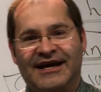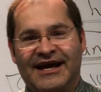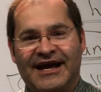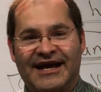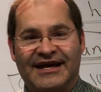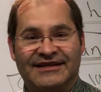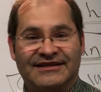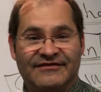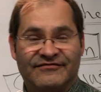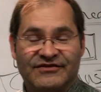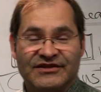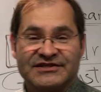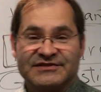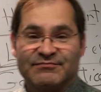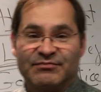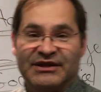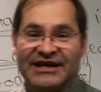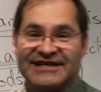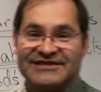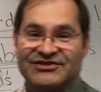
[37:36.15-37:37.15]
And if this
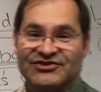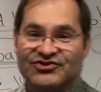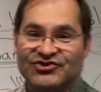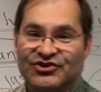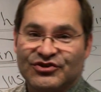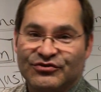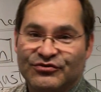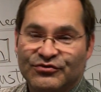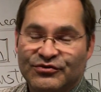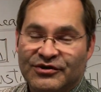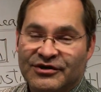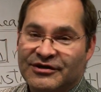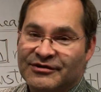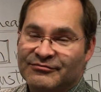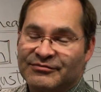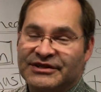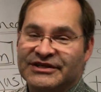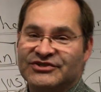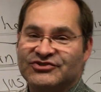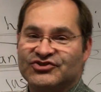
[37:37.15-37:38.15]
blesses you,
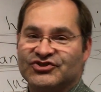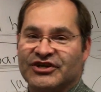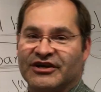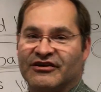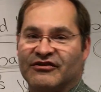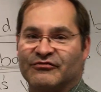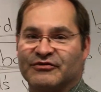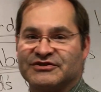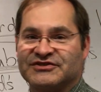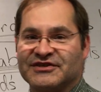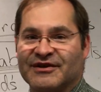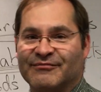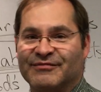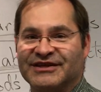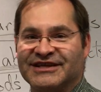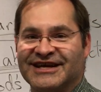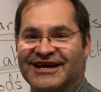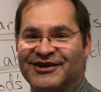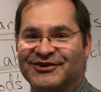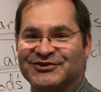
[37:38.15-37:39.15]
please share it with
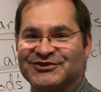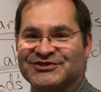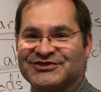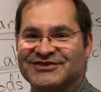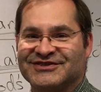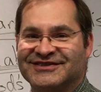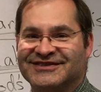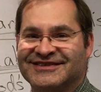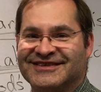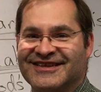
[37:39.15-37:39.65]
somebody else.